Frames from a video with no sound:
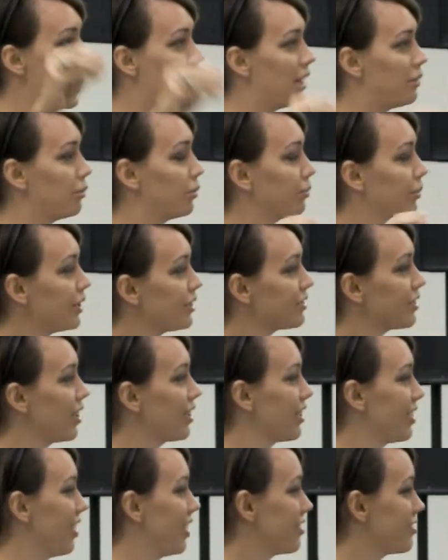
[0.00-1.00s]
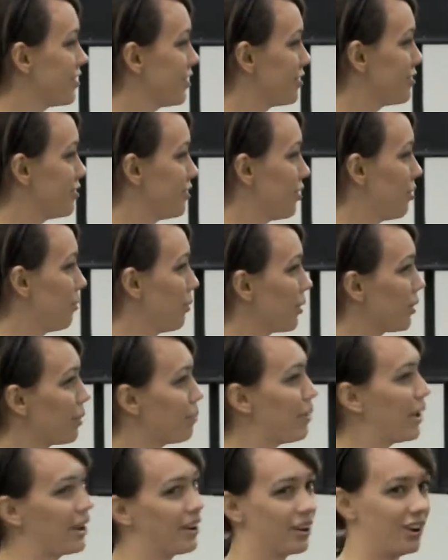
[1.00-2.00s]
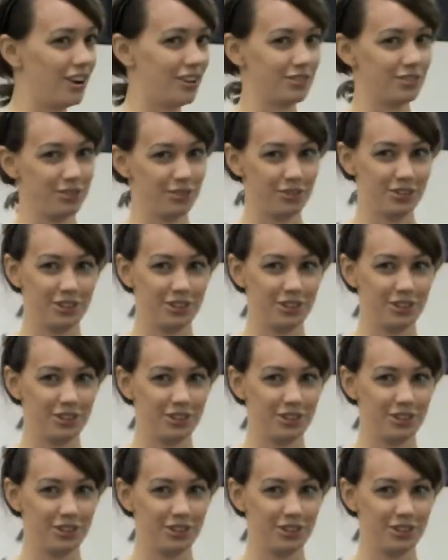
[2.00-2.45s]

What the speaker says: And when we started our church, we're the Pentecostal